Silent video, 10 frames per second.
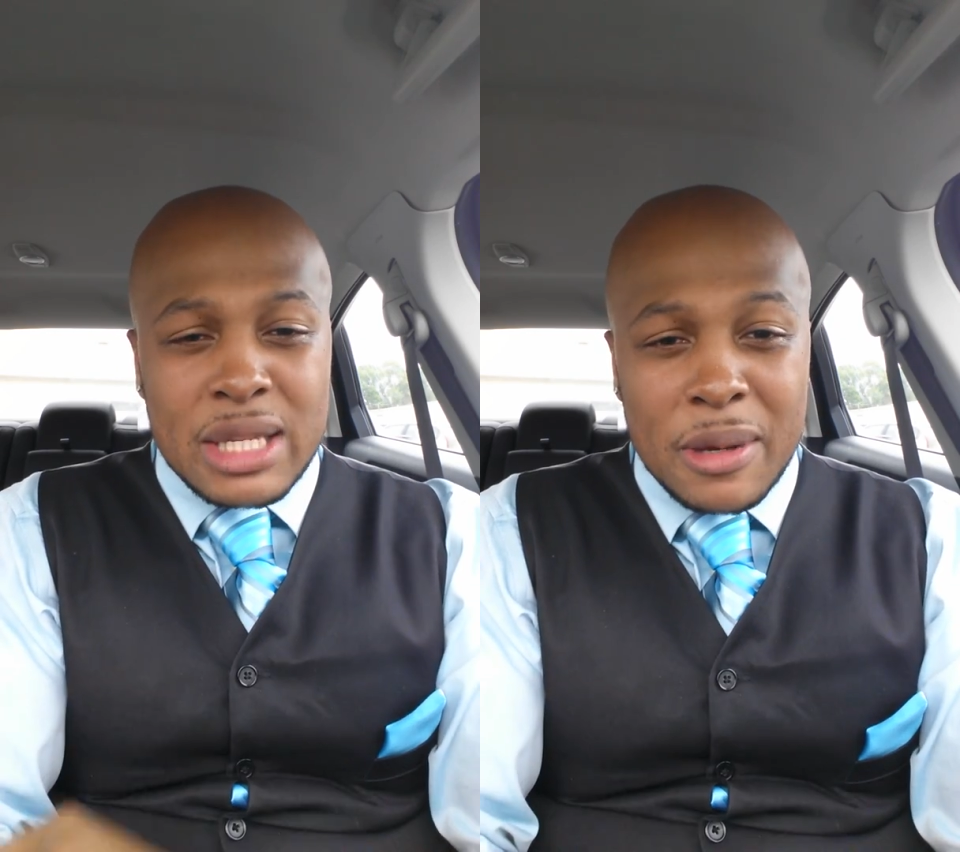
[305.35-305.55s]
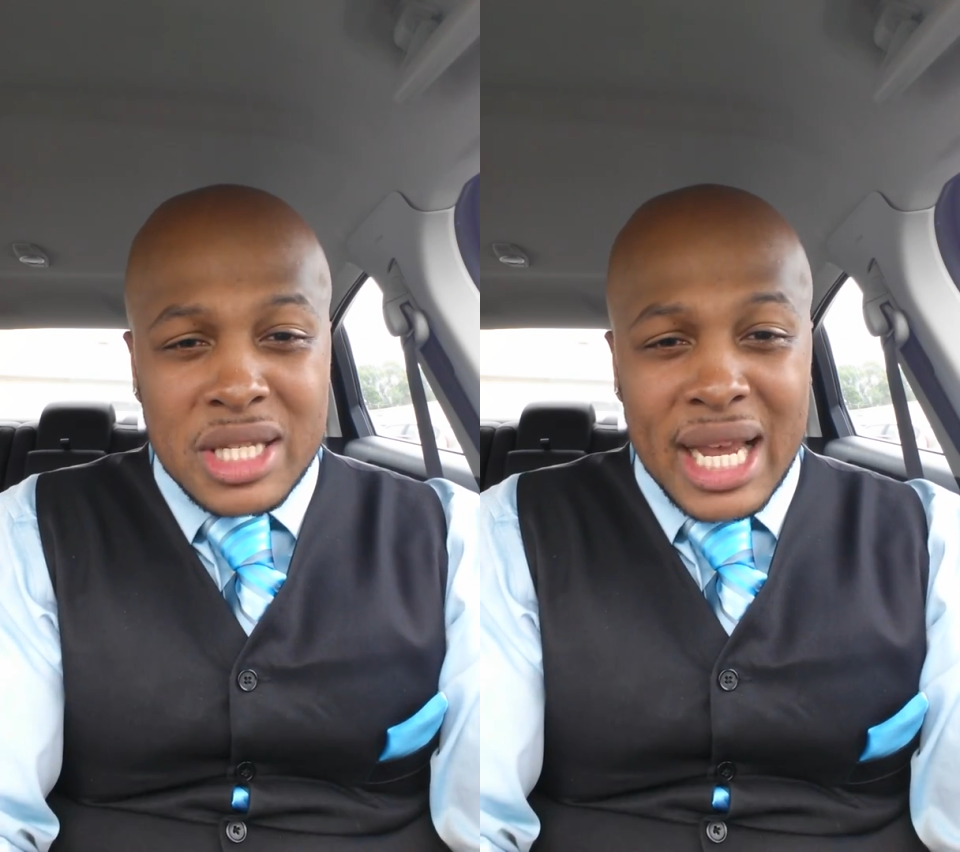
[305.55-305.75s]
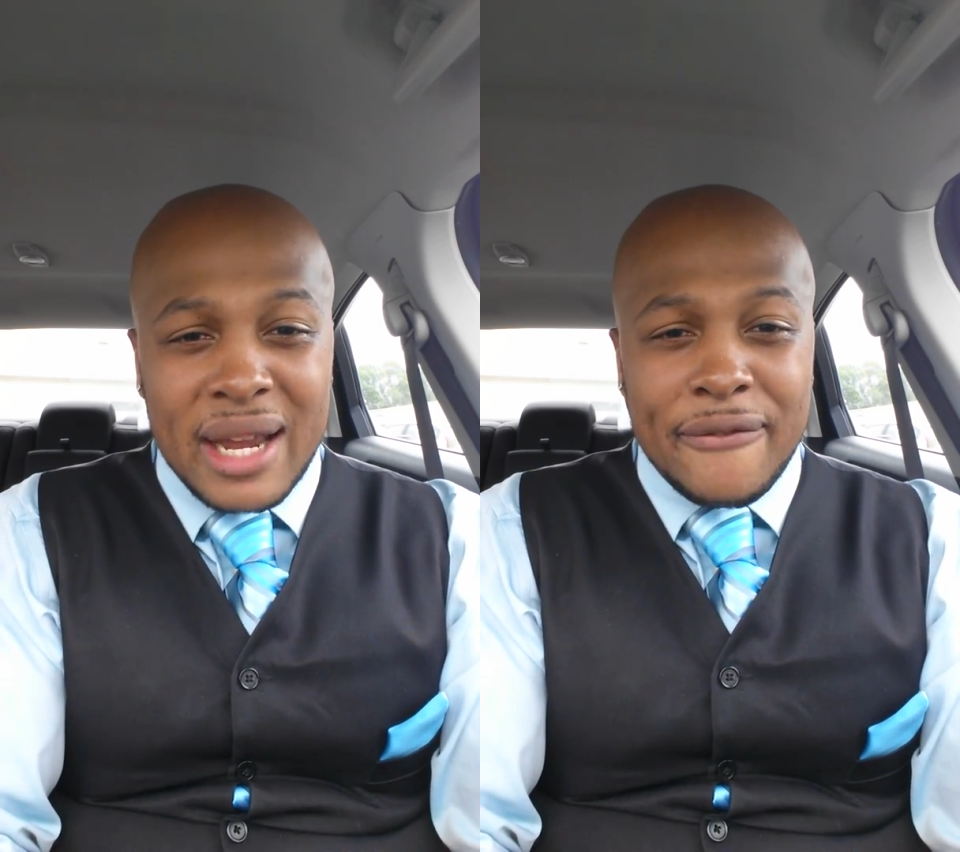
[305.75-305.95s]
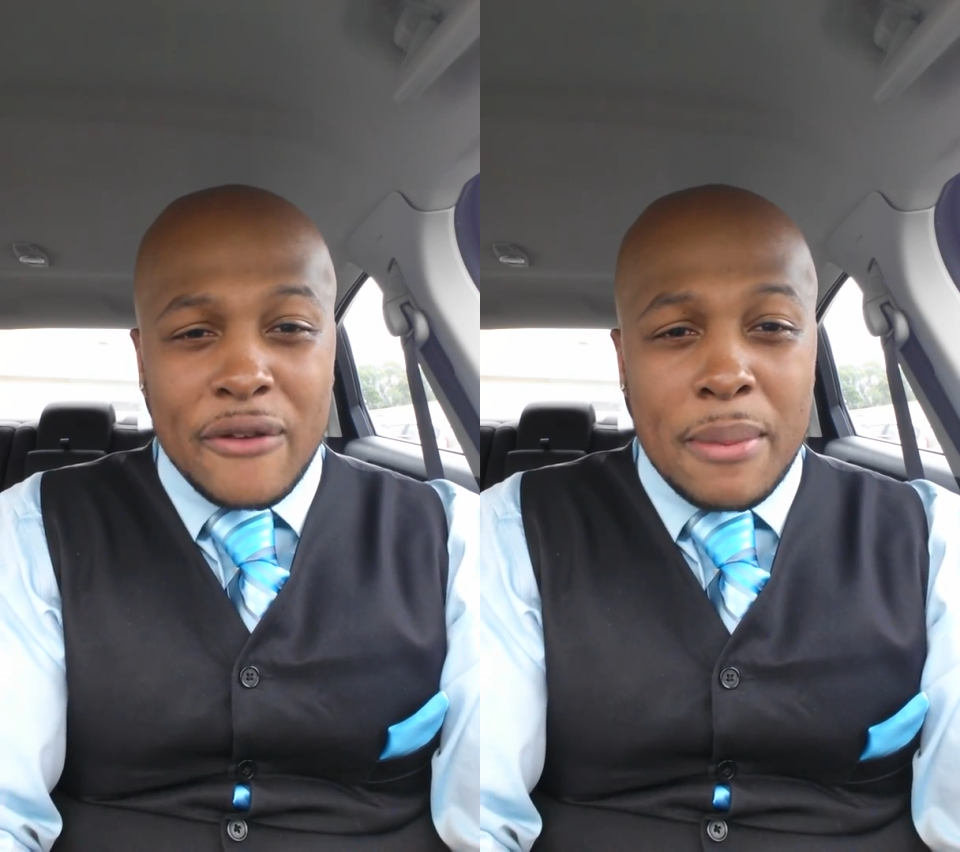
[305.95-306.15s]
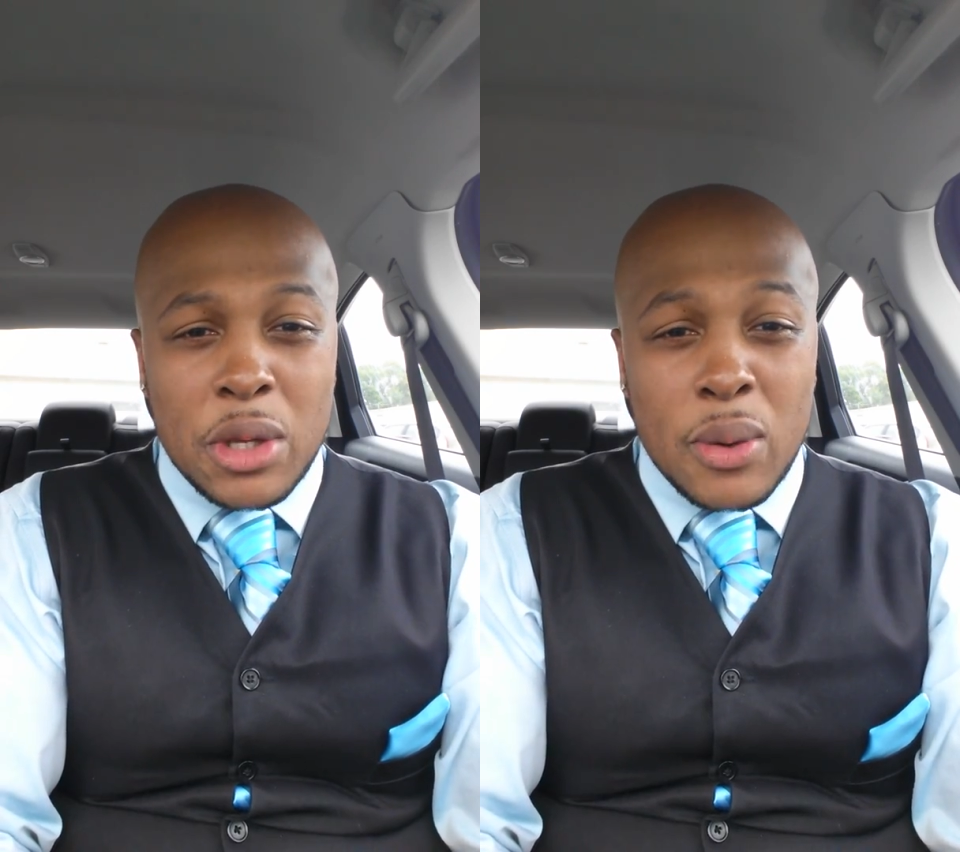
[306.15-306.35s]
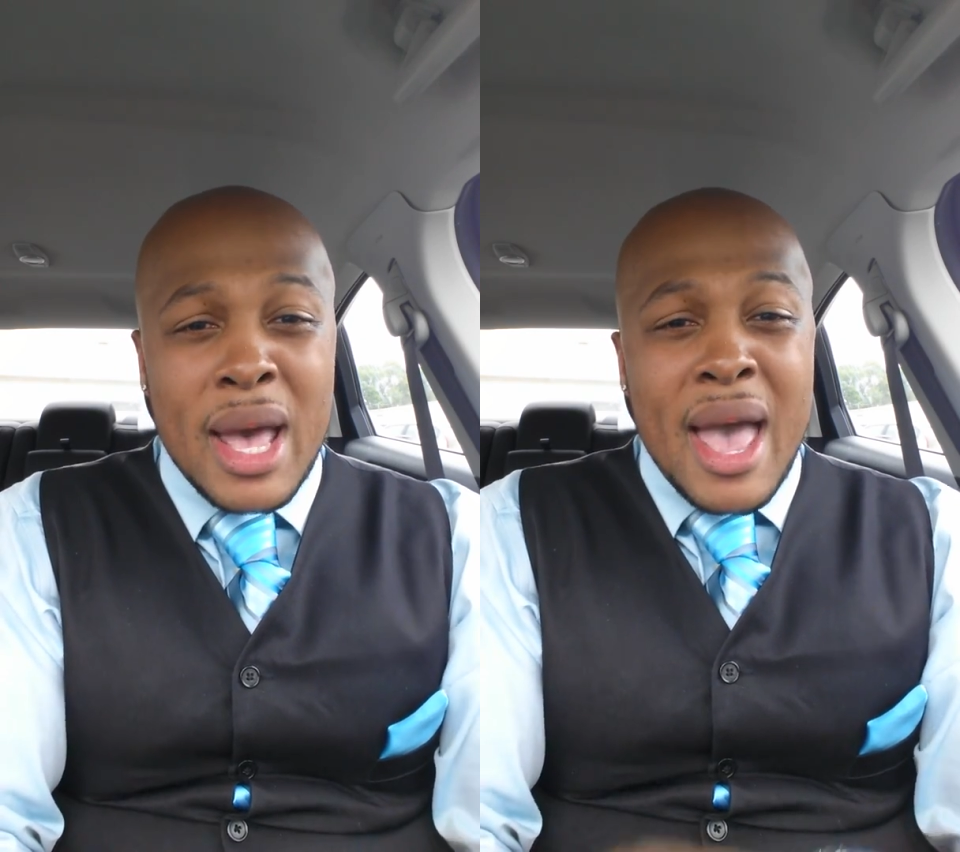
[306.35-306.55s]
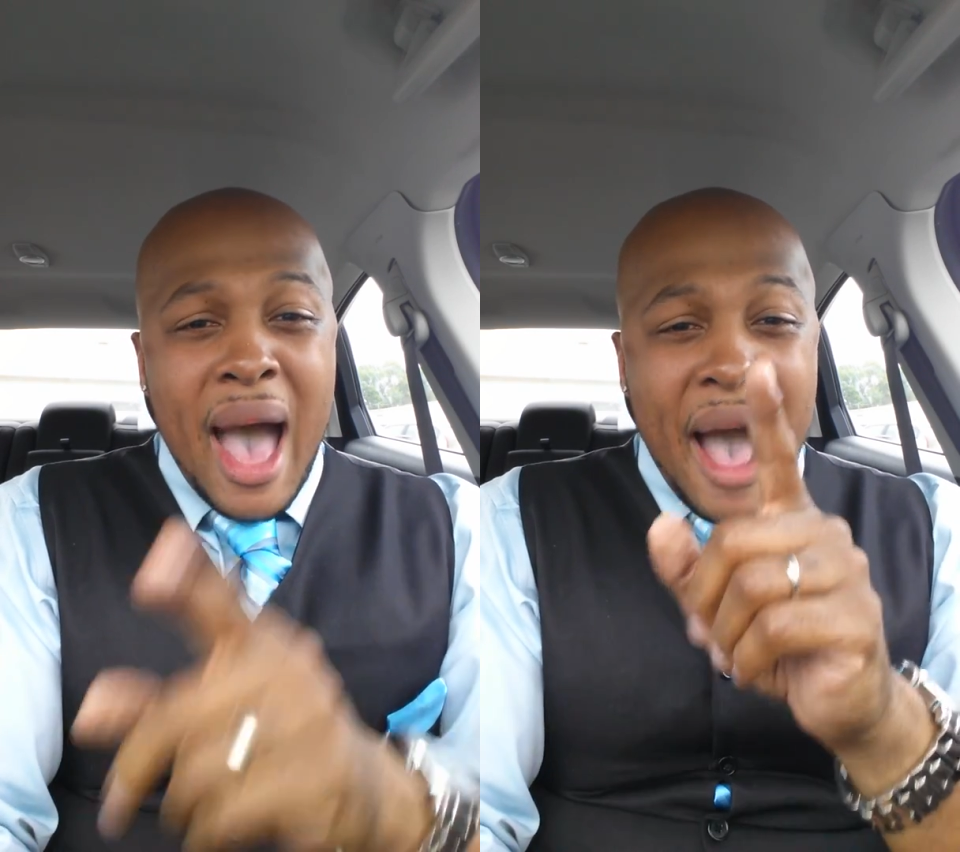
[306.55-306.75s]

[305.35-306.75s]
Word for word: that's been taken from you.